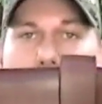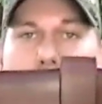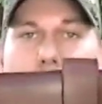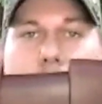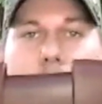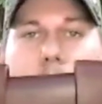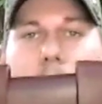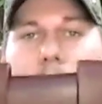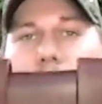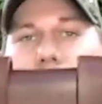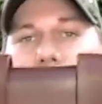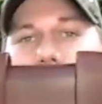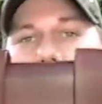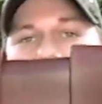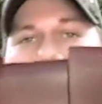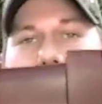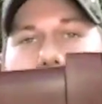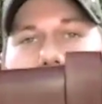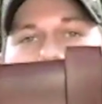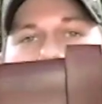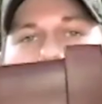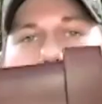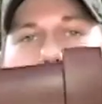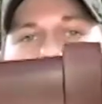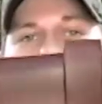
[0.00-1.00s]
or you have to
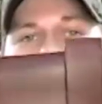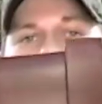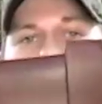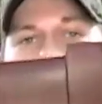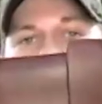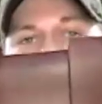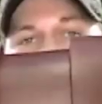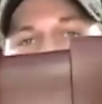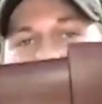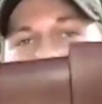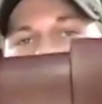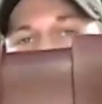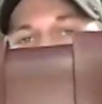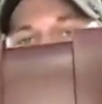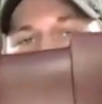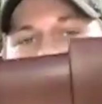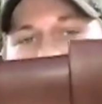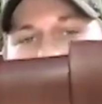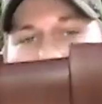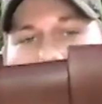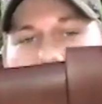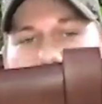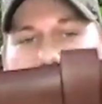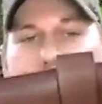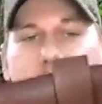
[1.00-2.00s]
redo an entire
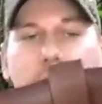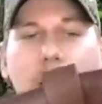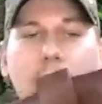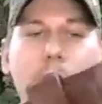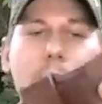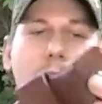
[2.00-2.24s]
sheath.